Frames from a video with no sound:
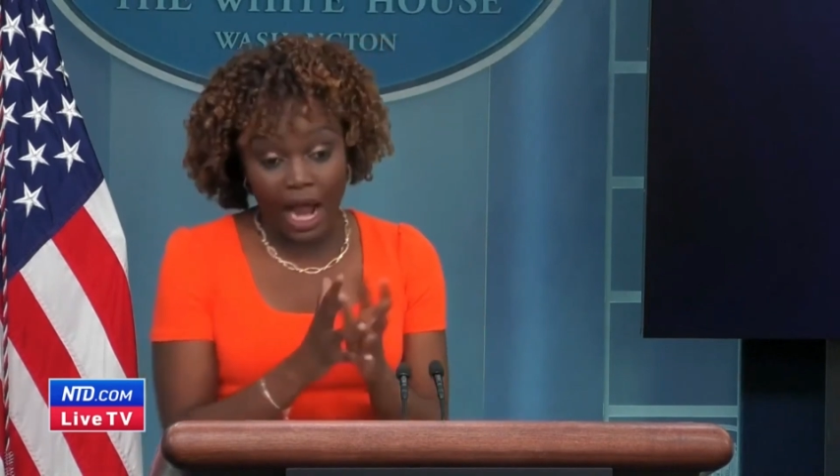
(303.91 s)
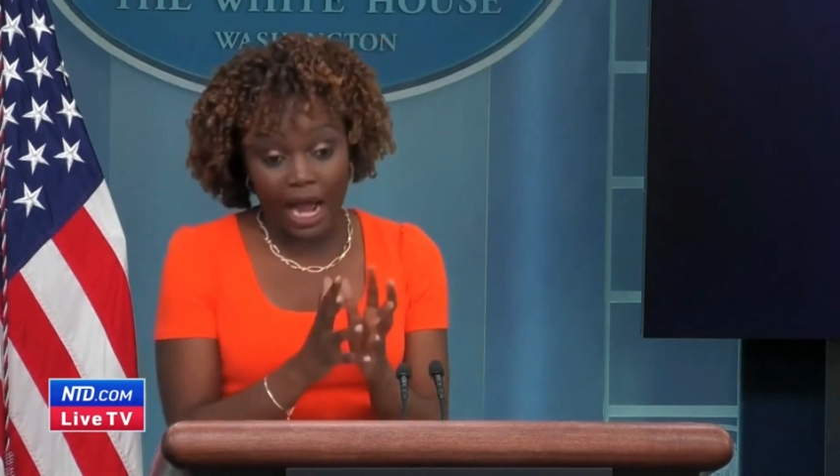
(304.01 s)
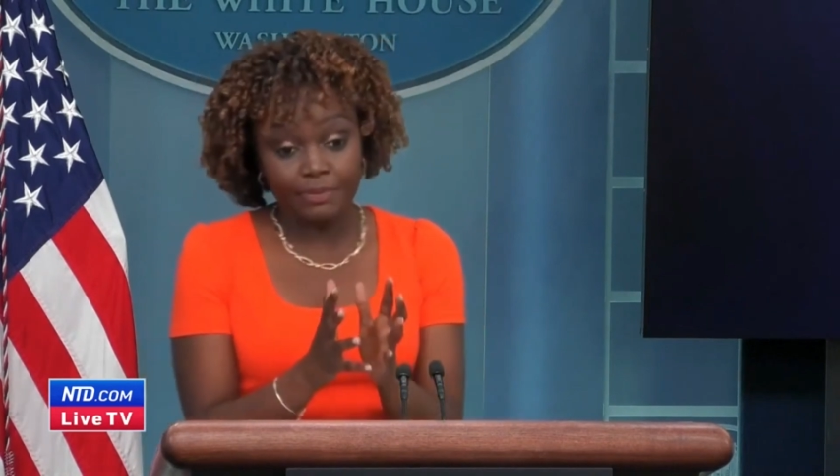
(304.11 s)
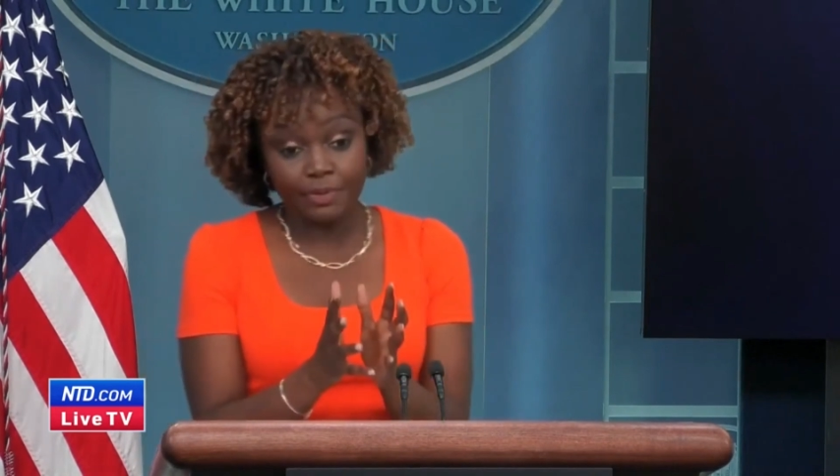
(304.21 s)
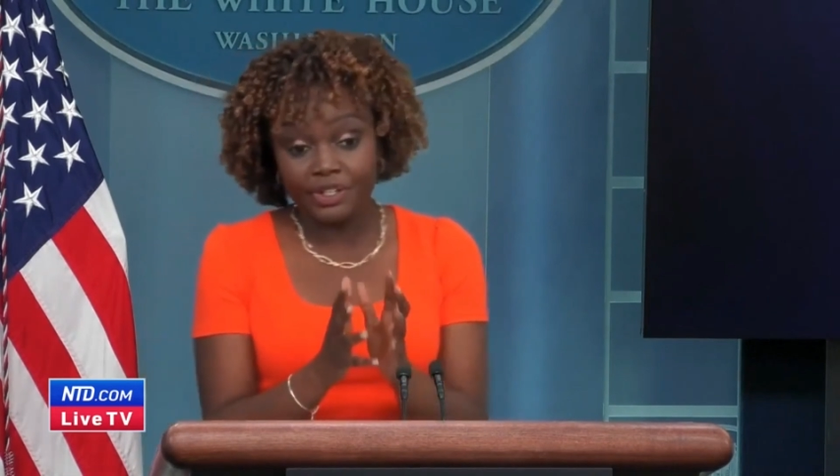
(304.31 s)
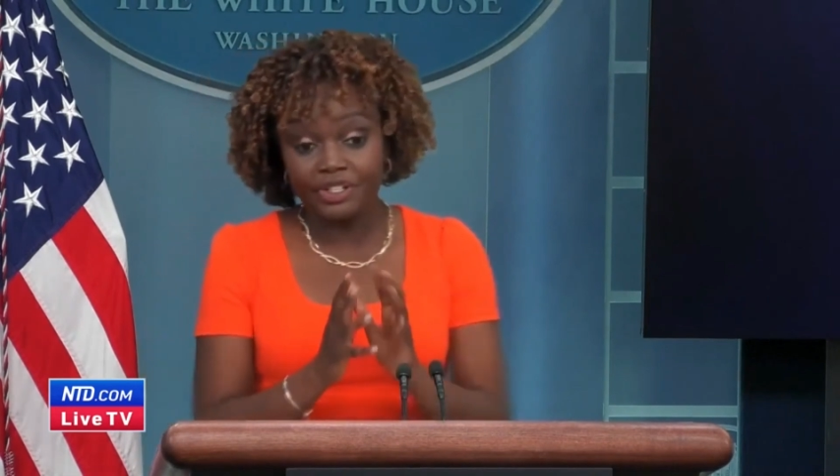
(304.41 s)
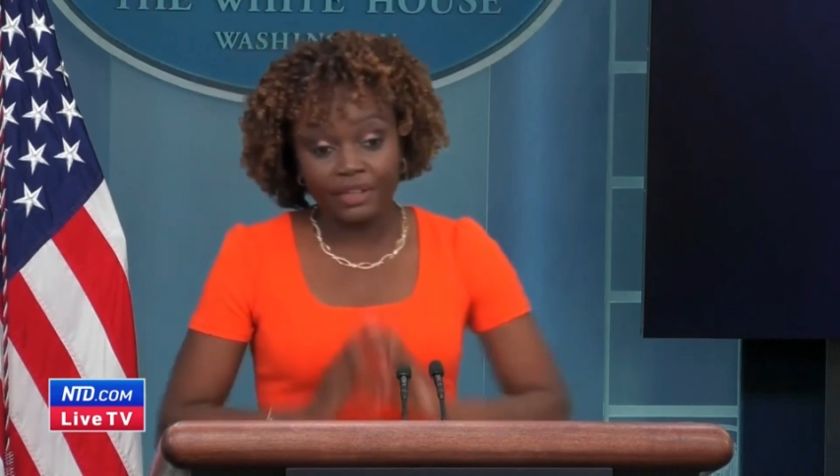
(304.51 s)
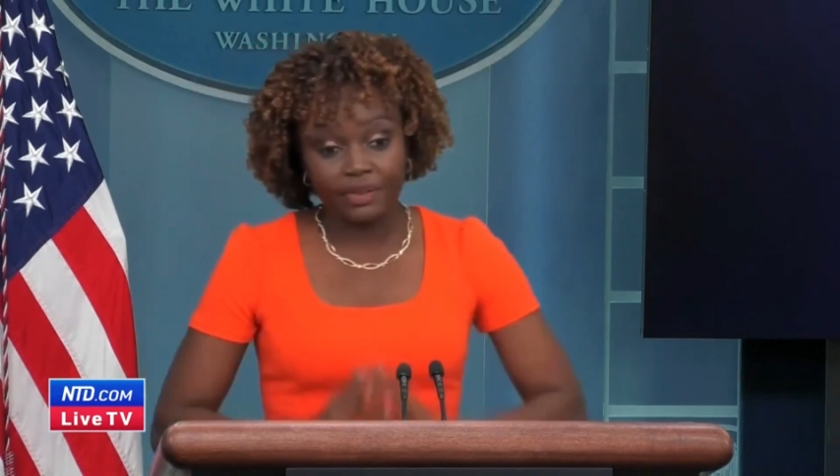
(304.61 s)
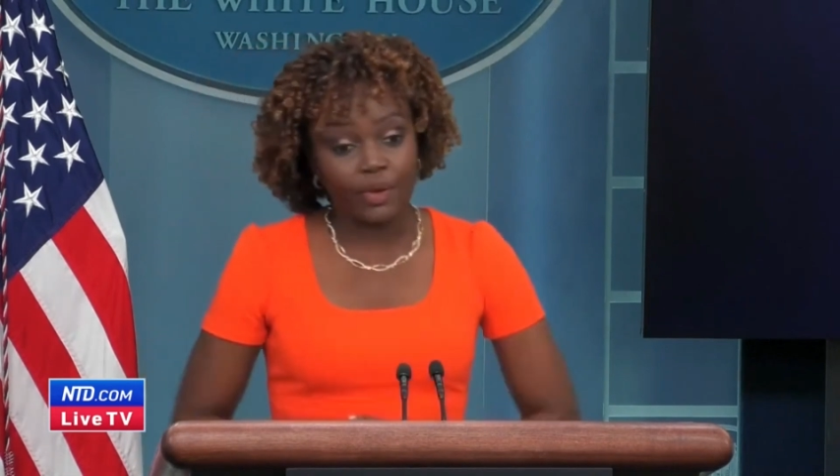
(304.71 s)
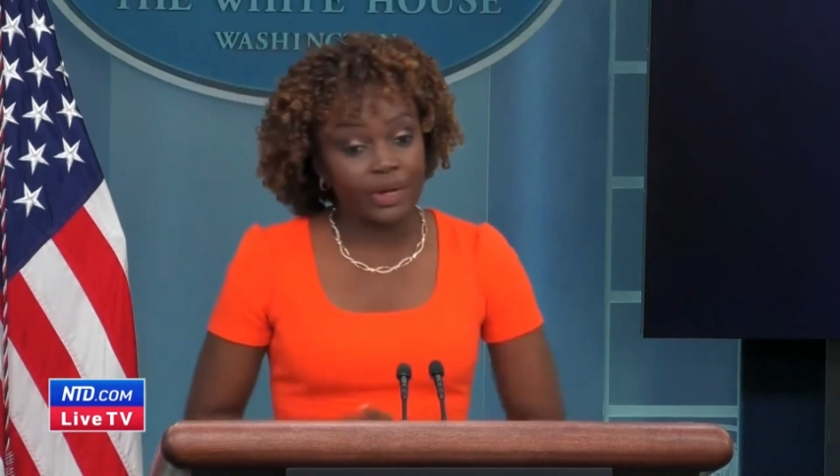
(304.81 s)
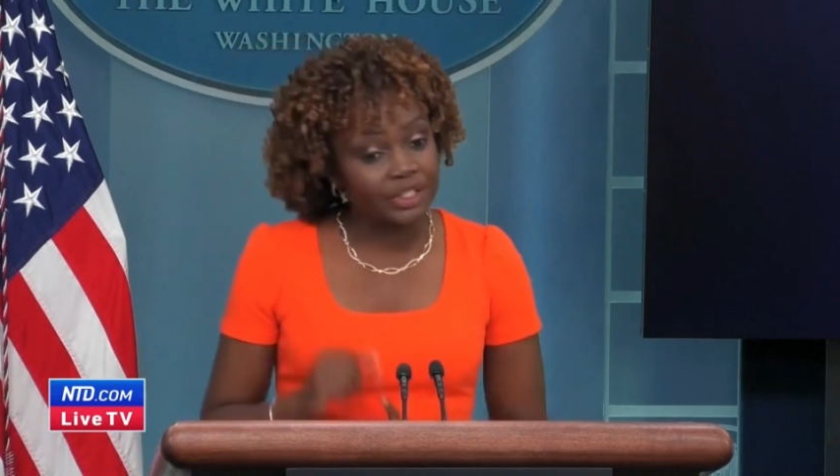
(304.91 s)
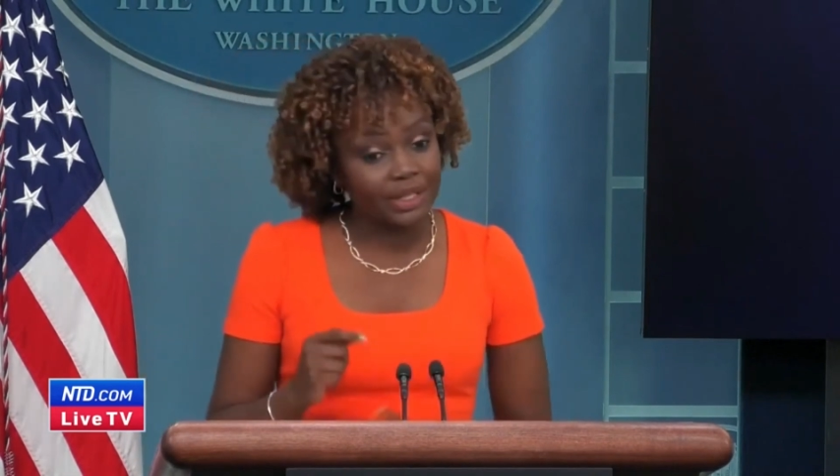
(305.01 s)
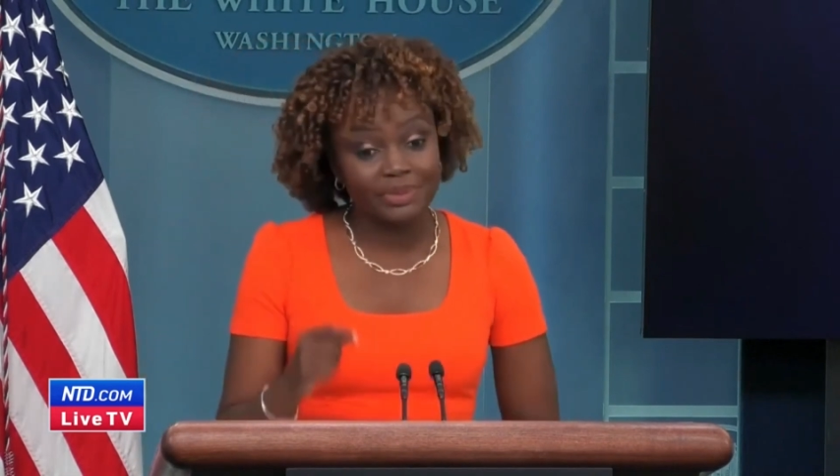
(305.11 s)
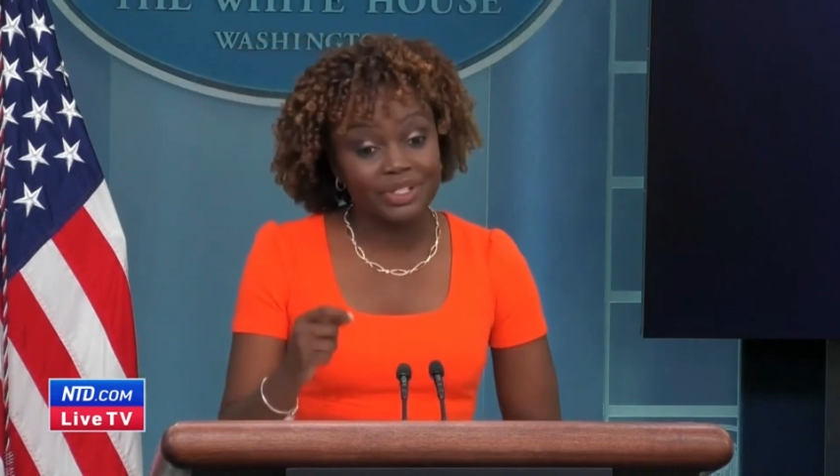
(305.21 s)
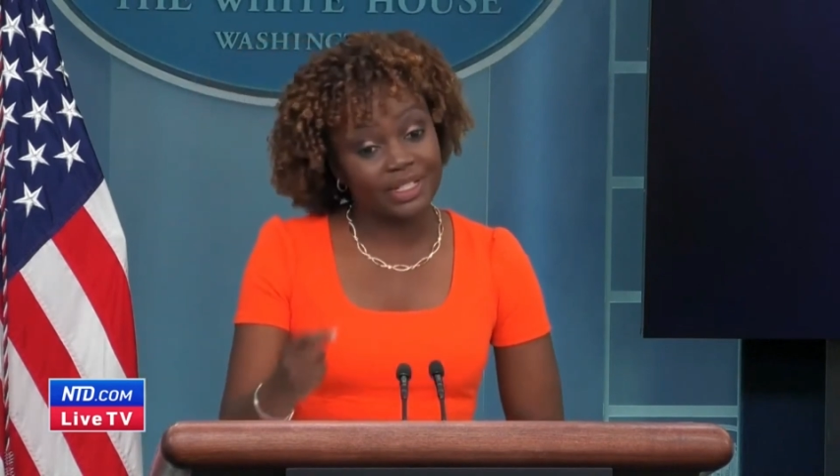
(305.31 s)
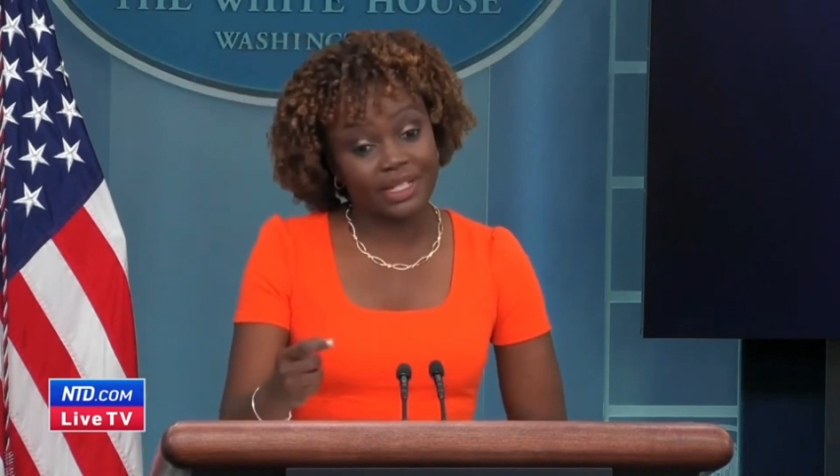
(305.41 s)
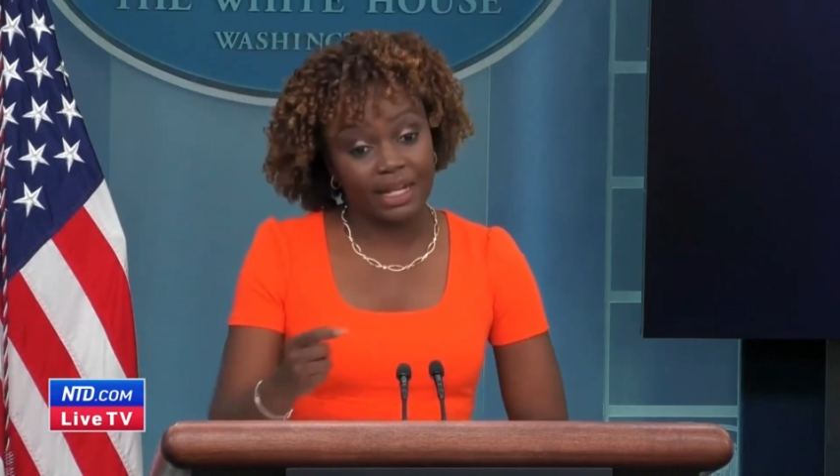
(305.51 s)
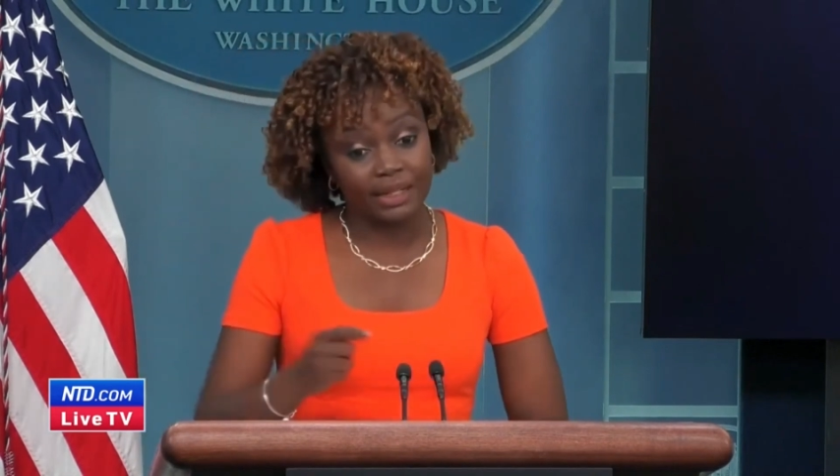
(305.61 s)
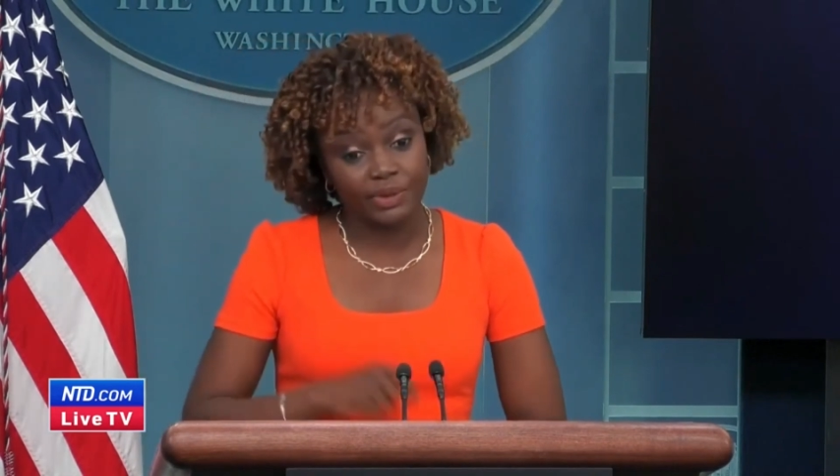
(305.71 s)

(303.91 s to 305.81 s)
I appreciate the question. I'm just not